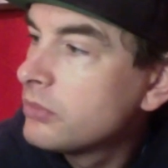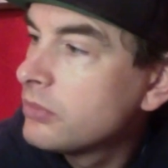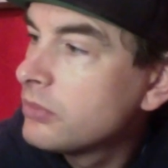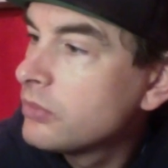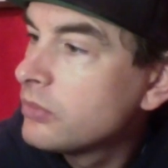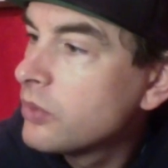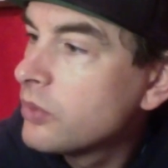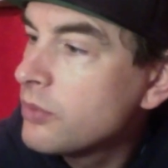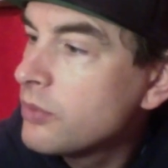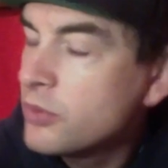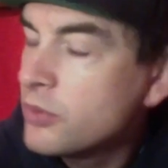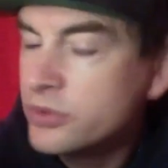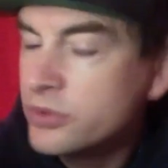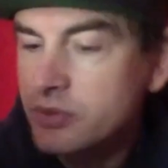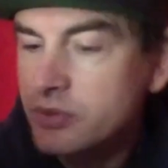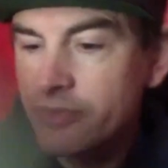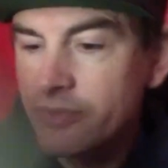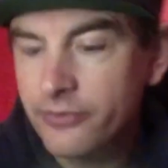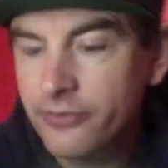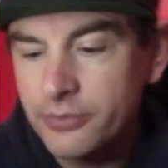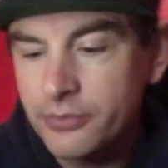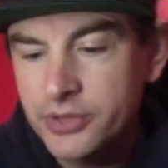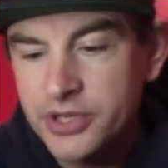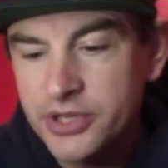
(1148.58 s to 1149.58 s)
What more do you
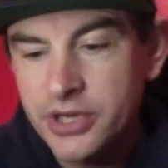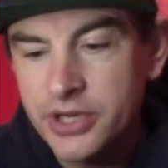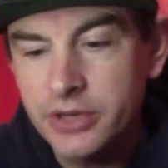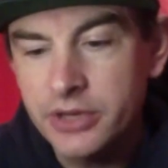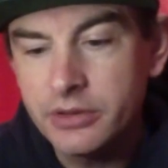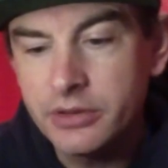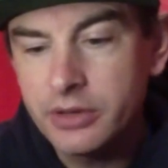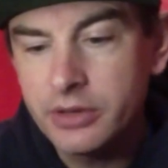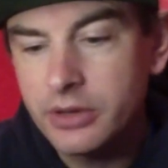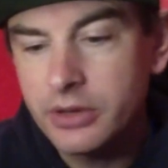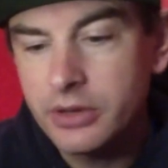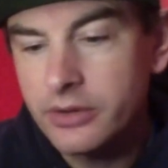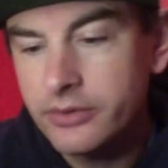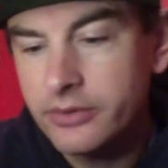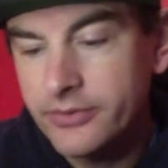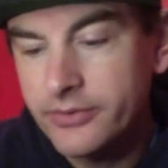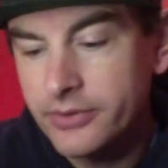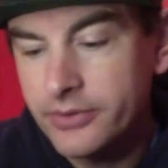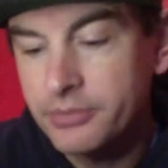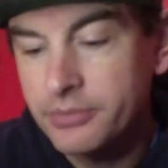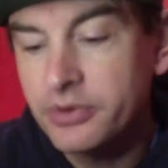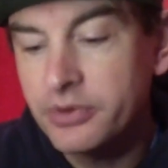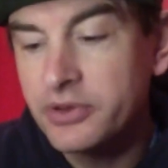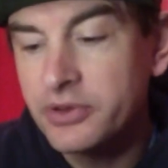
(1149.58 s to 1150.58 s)
want from a shoe?
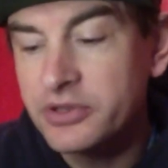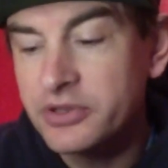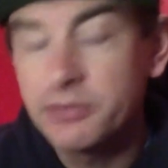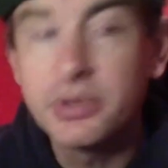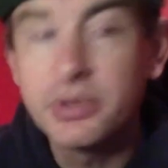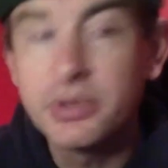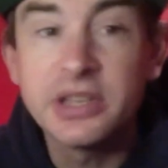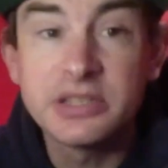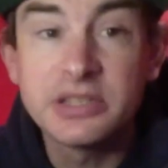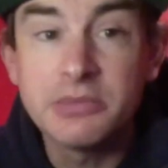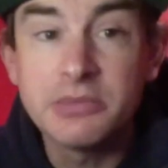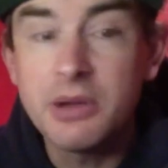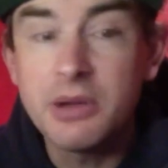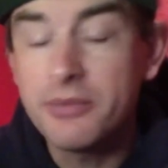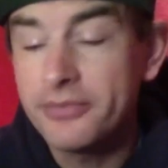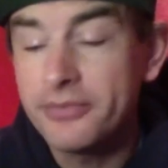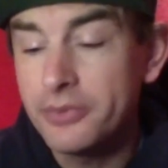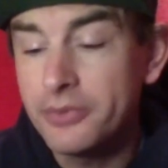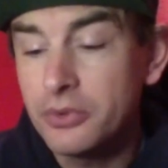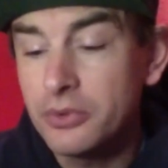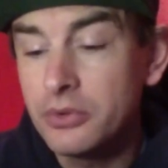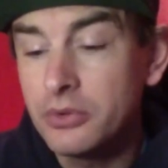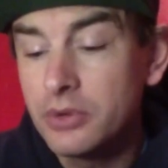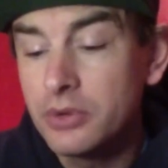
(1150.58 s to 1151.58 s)
For the price I picked them up
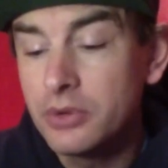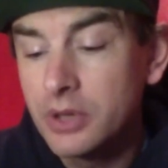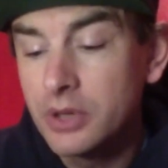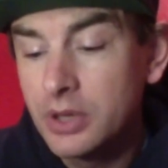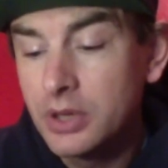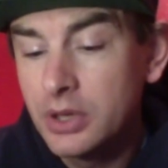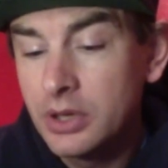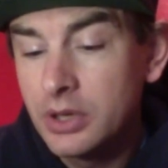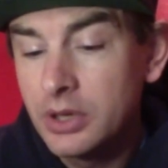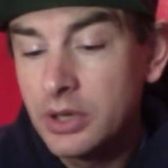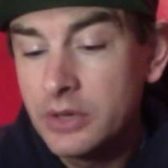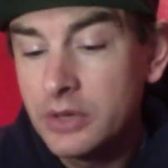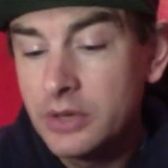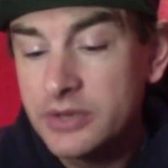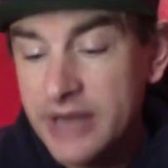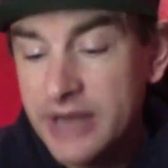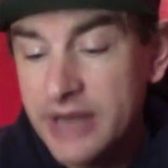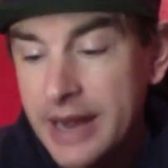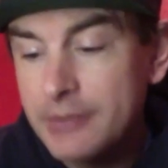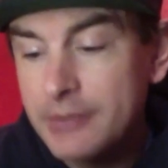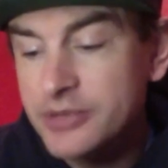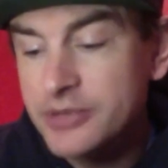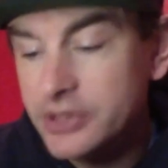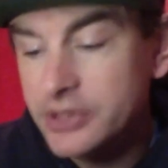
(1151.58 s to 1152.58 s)
for, it's an
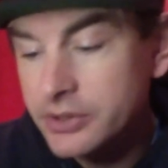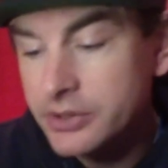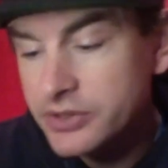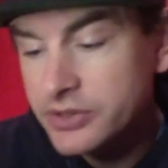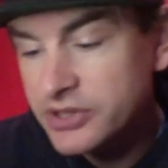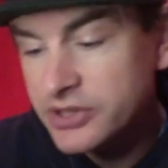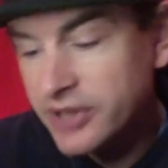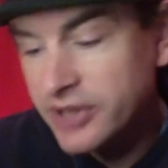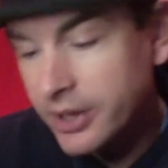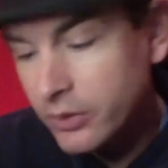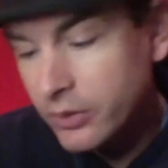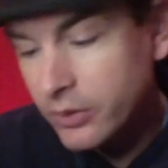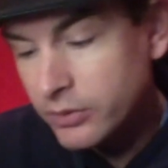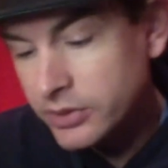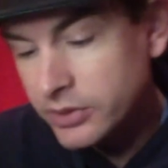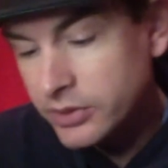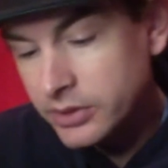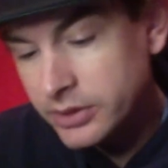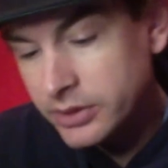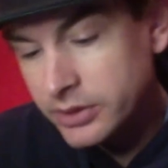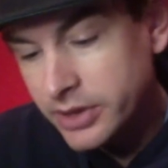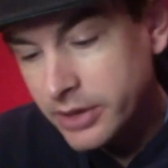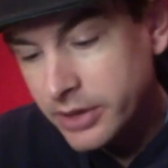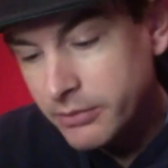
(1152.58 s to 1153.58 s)
absolute steal.
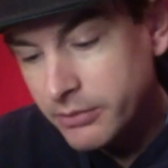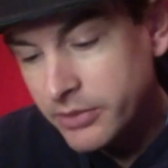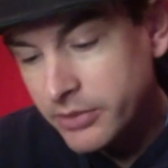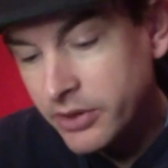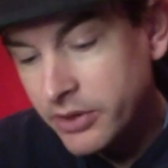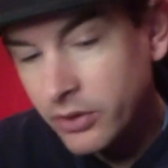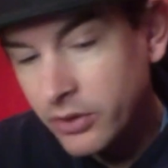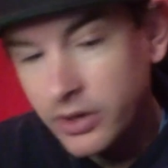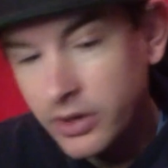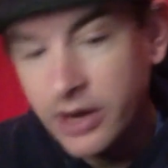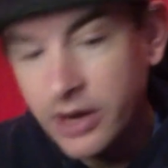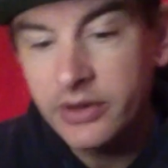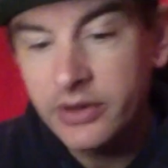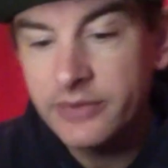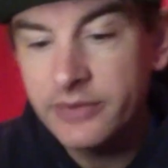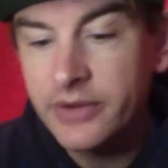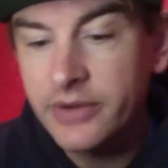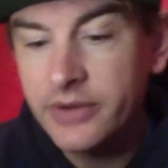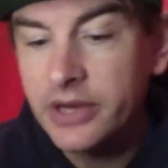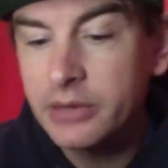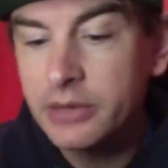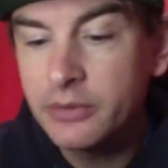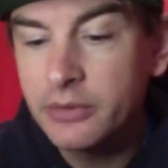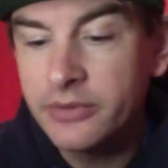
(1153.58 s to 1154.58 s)
They're not currently
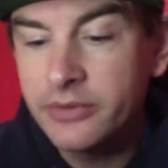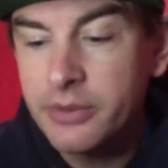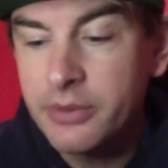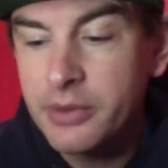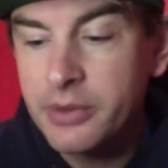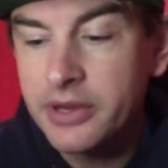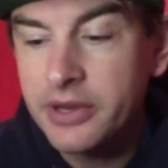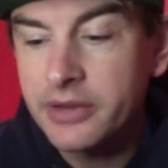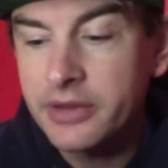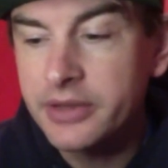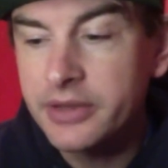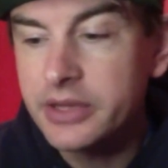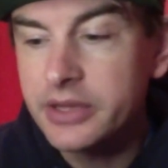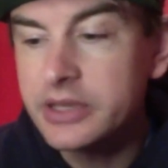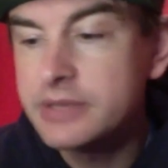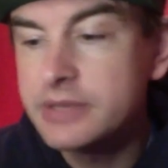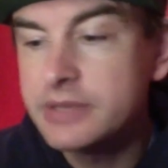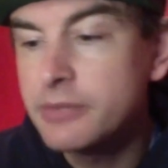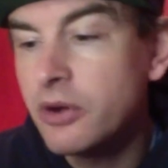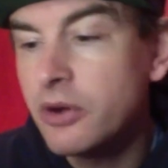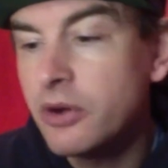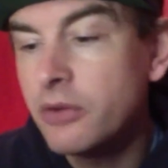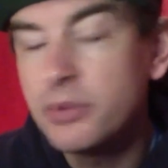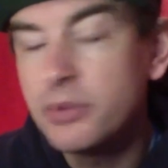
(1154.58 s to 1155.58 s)
available for that money. I think
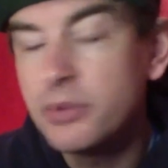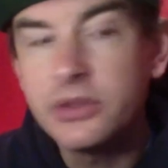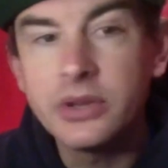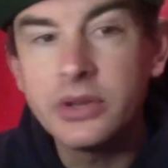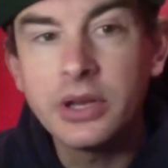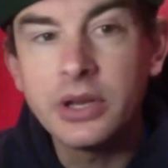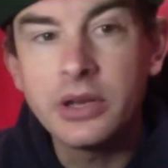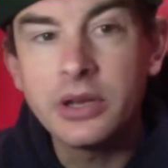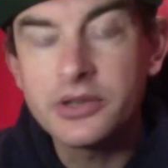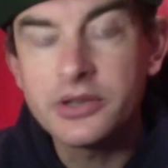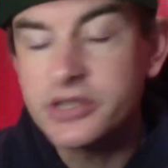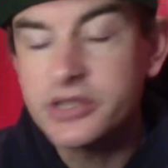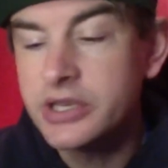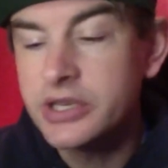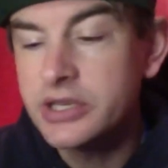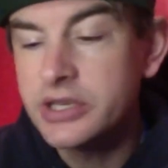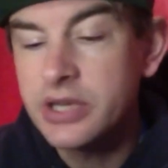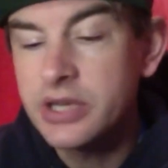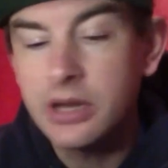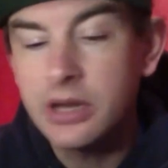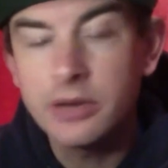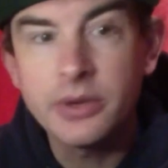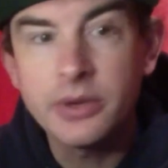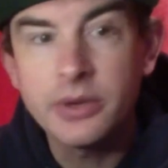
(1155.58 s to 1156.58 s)
these might have been the last year's
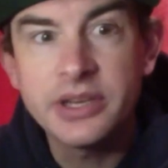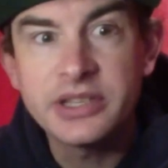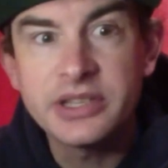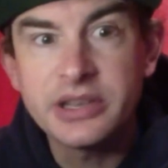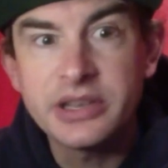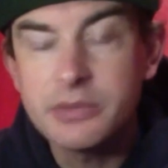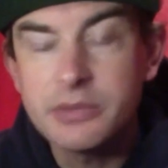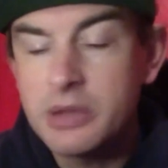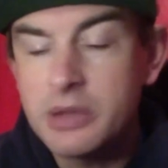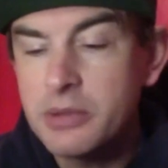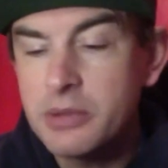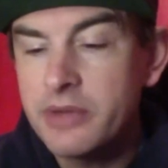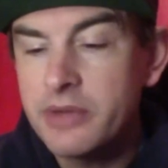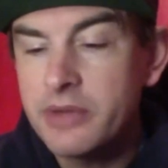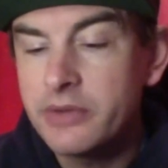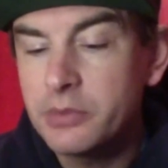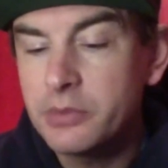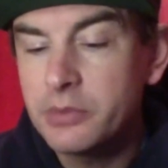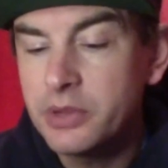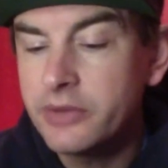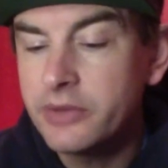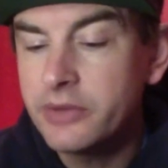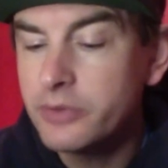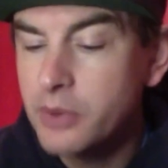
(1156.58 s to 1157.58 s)
colourways. They're maybe having a
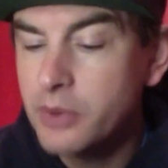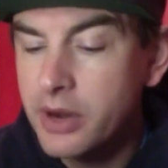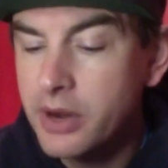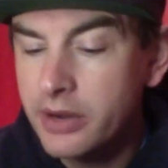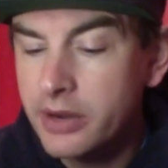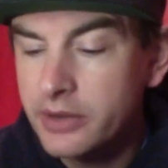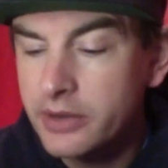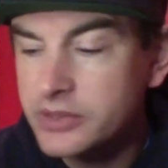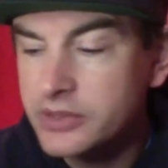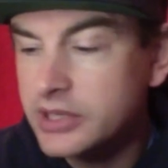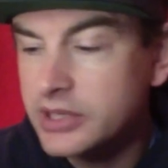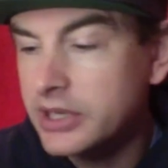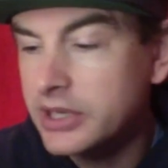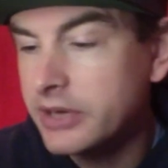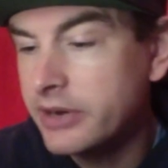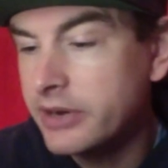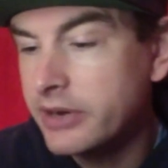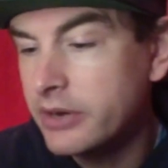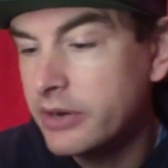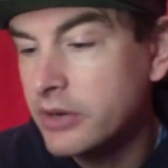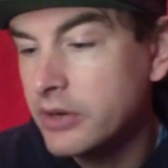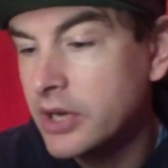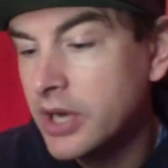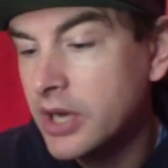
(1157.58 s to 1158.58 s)
bit of a warehouse clear
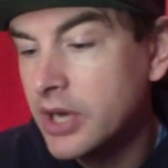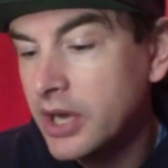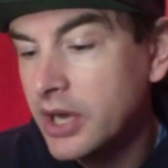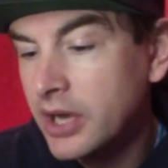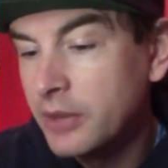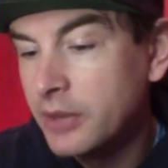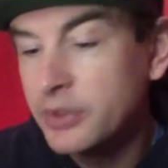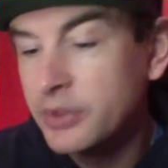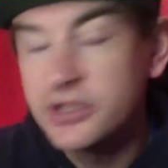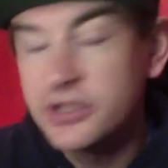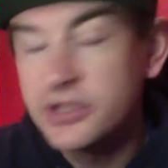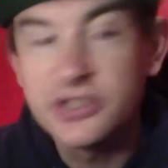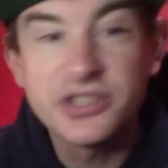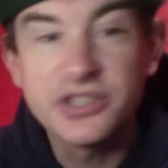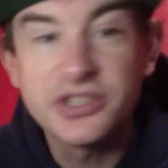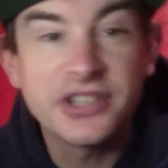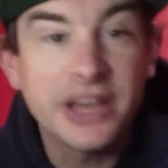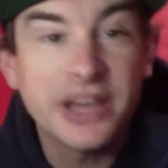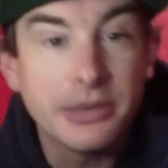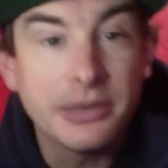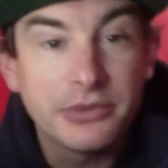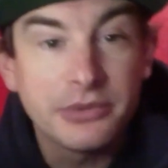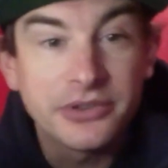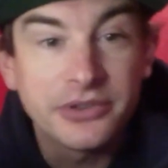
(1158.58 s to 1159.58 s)
out, which is a
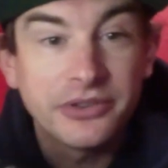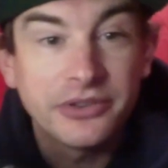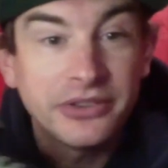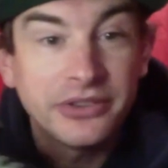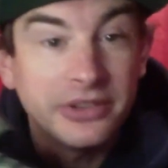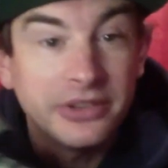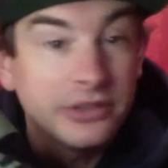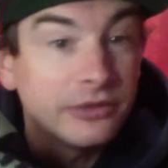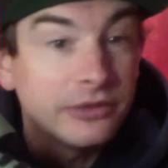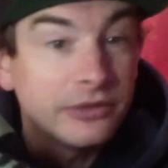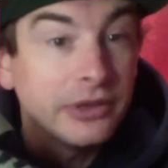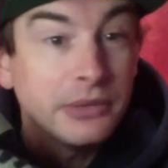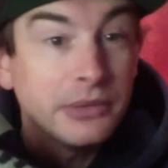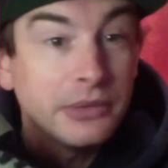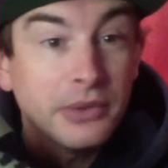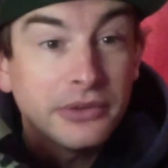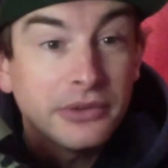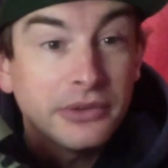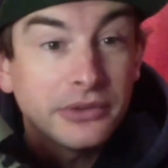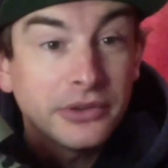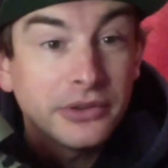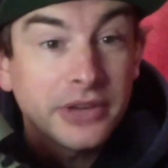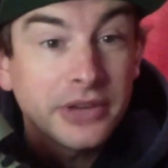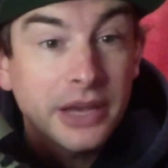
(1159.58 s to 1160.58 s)
shame because I think these green
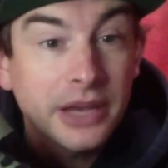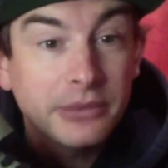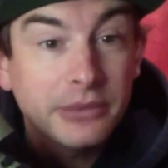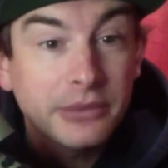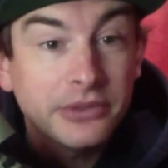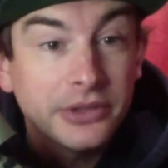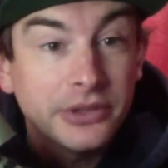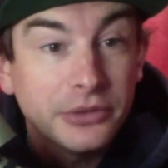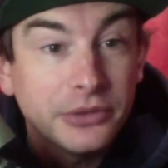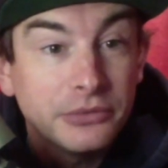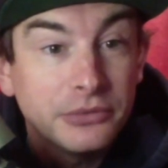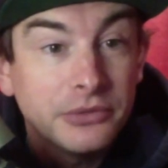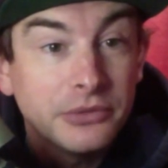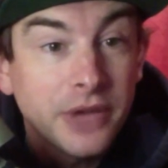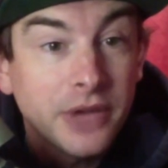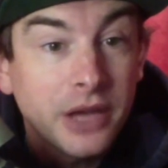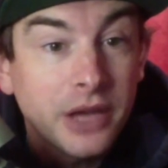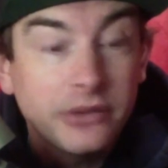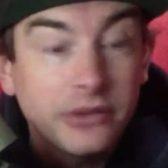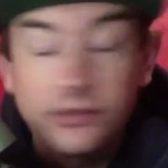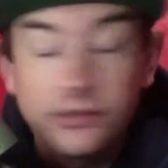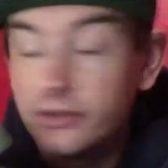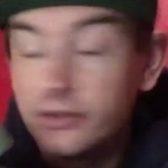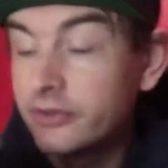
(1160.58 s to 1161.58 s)
ones look the absolute
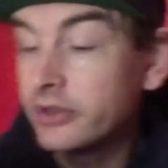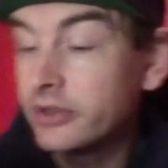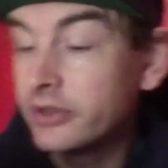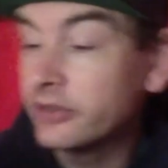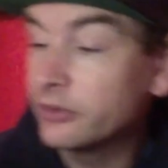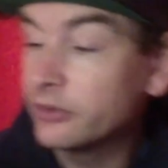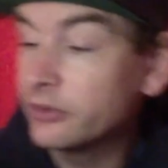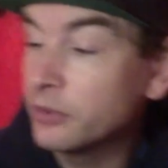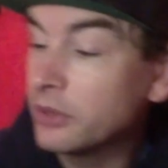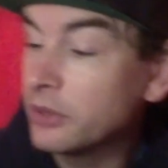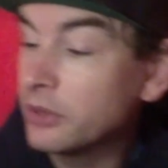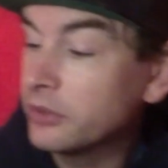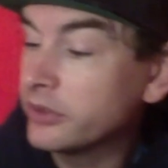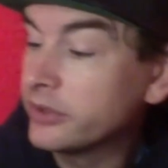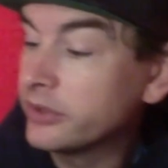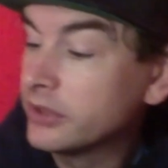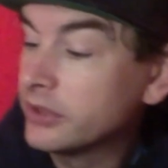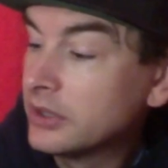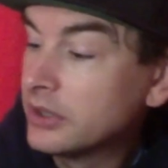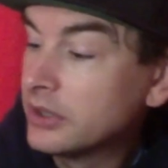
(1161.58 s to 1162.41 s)
nuts. I think these are well good.